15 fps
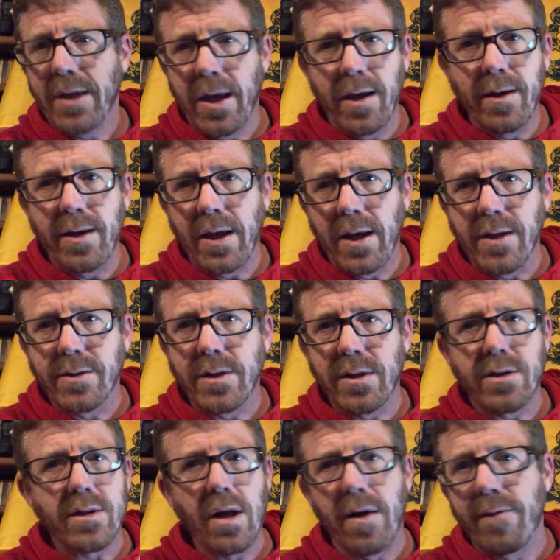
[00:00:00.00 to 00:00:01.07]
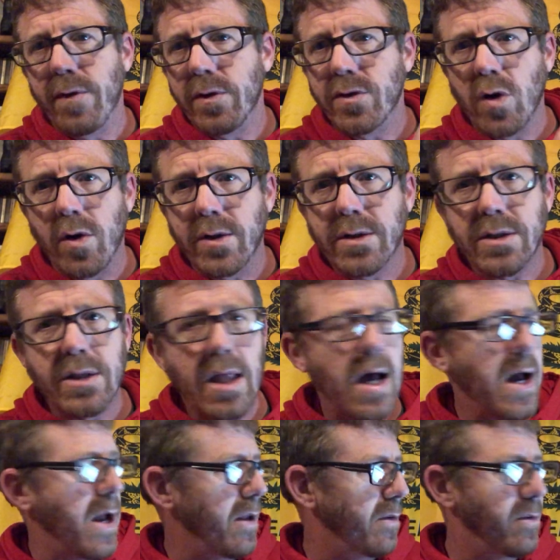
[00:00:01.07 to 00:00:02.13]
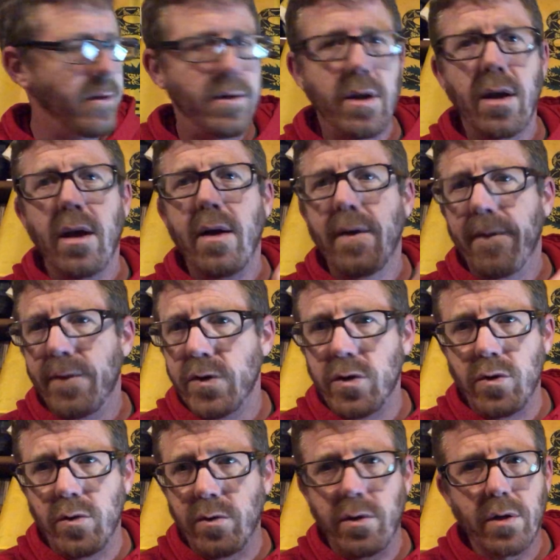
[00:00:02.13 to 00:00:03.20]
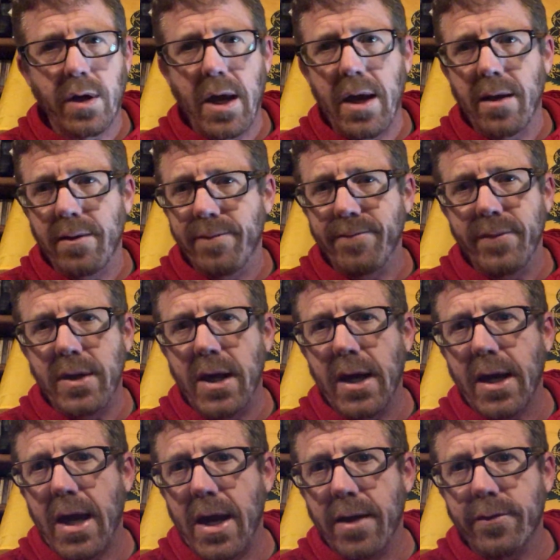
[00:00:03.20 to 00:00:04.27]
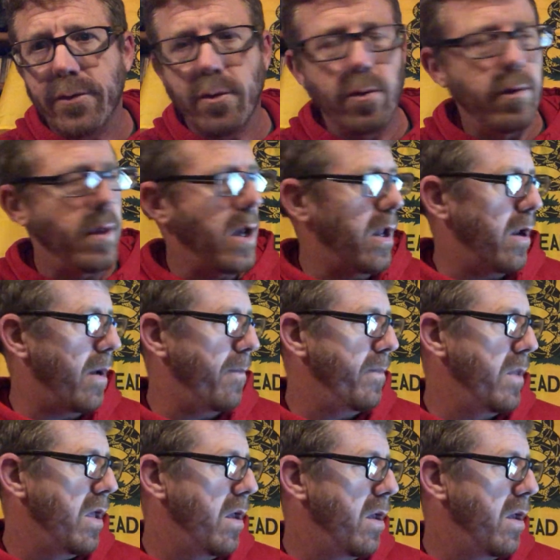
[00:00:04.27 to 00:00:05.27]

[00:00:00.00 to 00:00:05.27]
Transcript: Again, easy stuff. It's on slides. You can't screw that up.